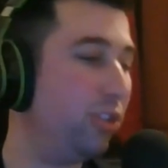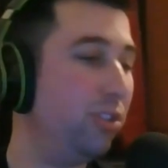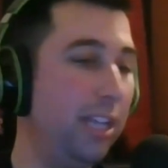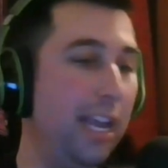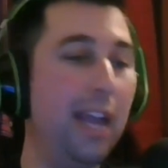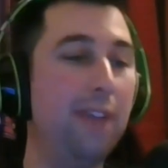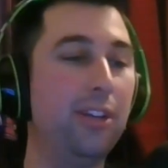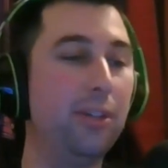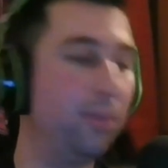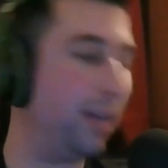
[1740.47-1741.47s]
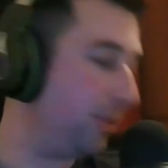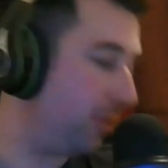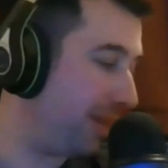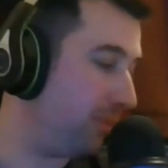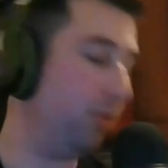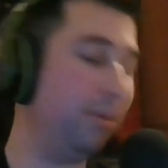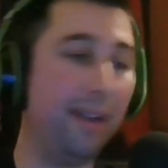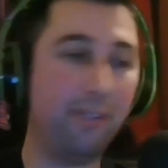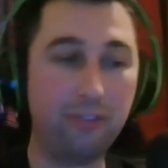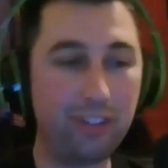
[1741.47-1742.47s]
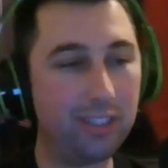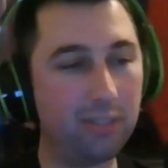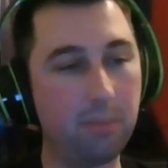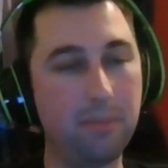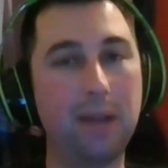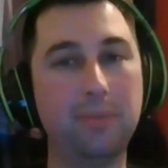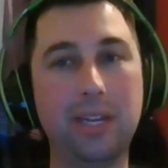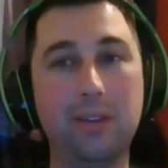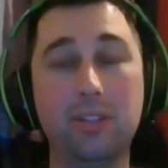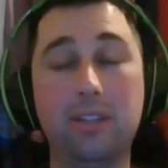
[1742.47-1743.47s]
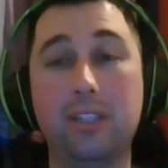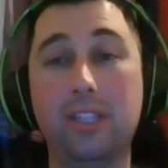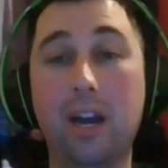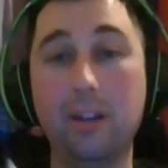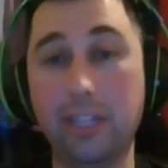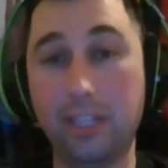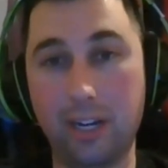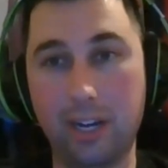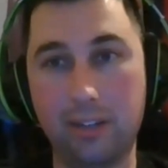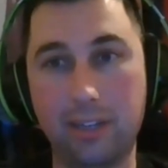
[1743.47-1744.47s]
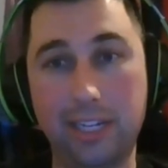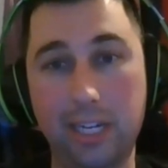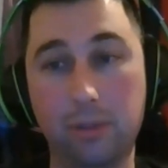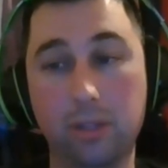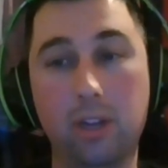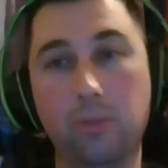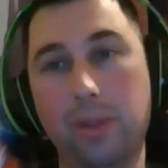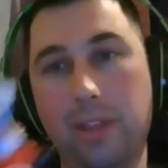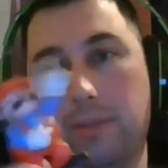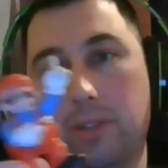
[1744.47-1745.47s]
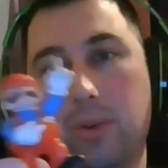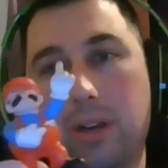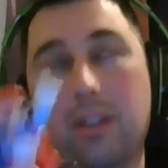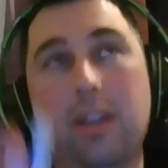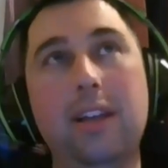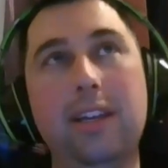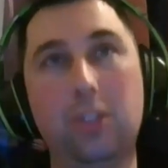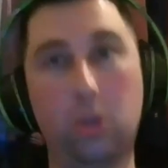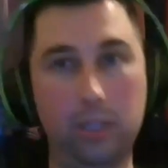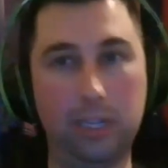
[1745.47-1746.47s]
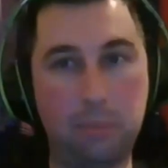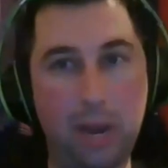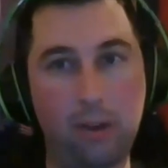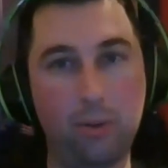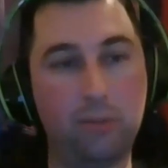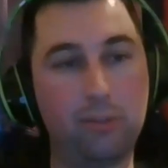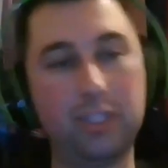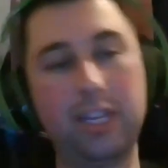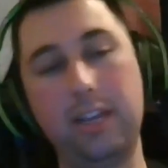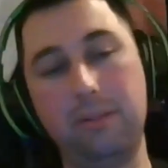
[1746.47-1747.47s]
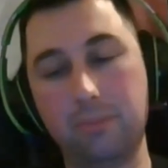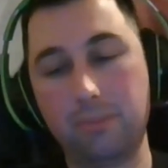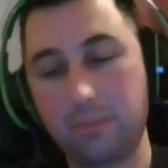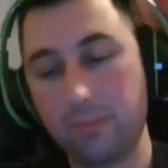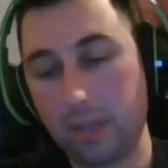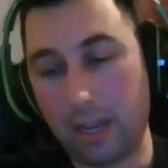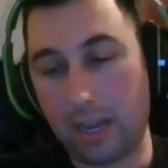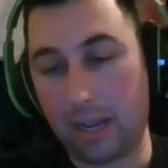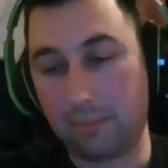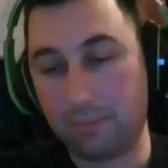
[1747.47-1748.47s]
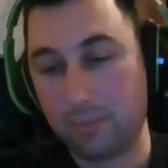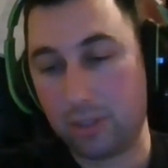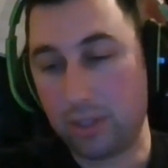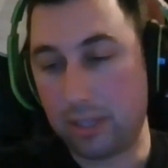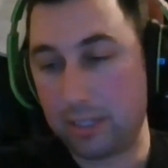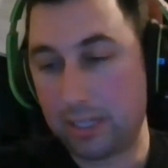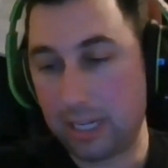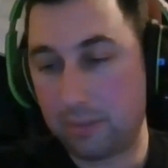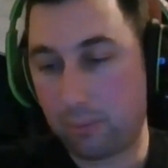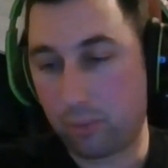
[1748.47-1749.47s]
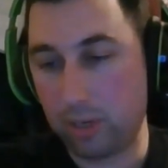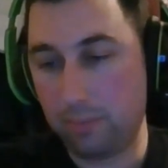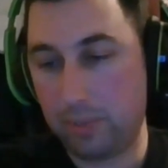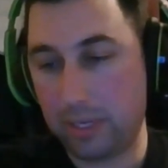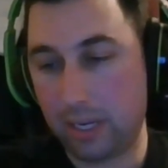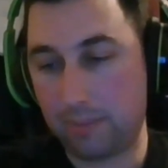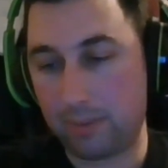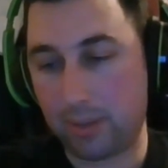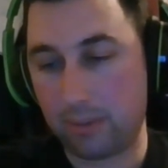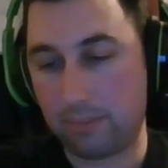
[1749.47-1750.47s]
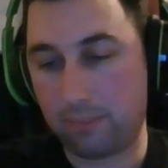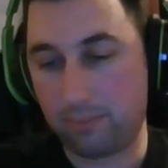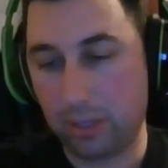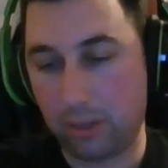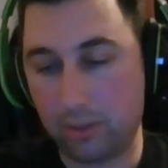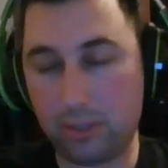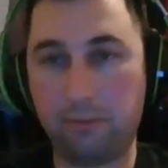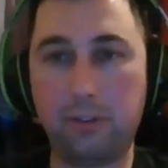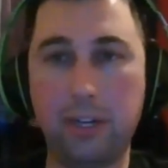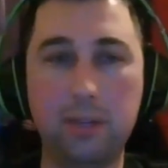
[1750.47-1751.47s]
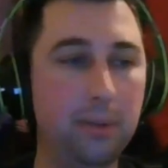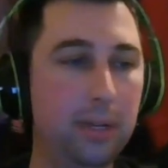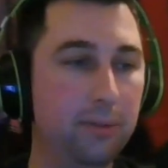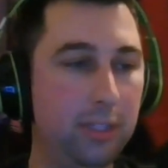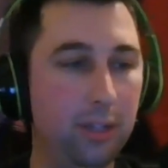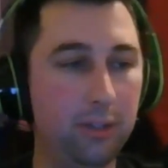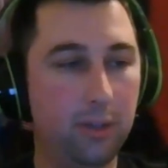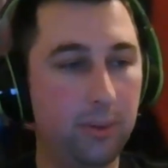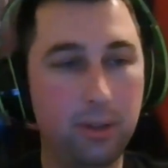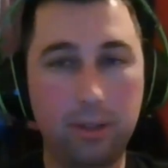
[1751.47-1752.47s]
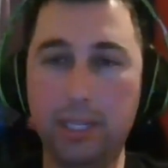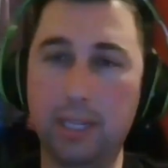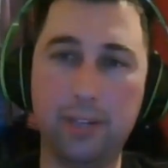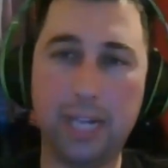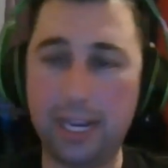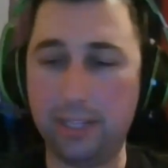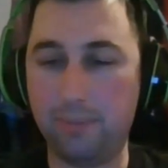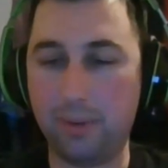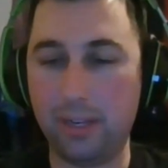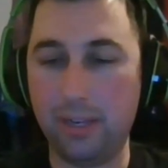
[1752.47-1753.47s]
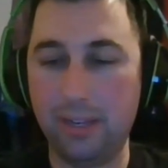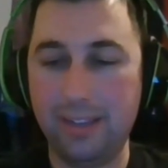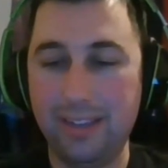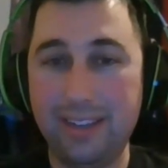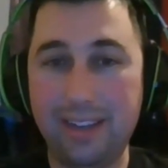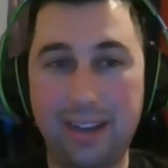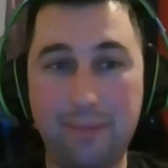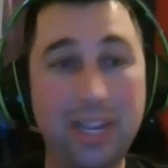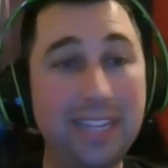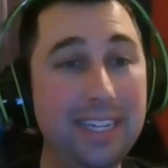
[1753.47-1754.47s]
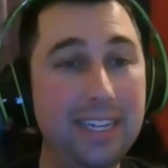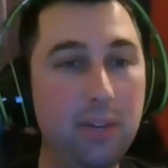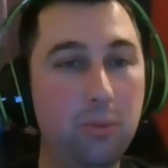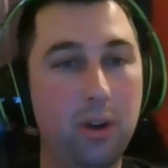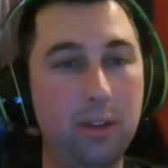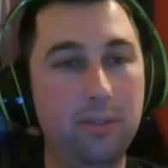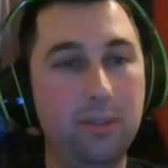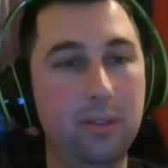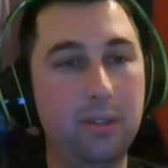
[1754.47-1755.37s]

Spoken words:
actually have. I don't have him with me. I have a feeling it's at my mom's house. The Donkey Kong that came along with him as well. He's holding like a barrel over his head. So yeah, this guy's pretty beat up. I probably used to fight him when I was younger with all the other guys. But 1981,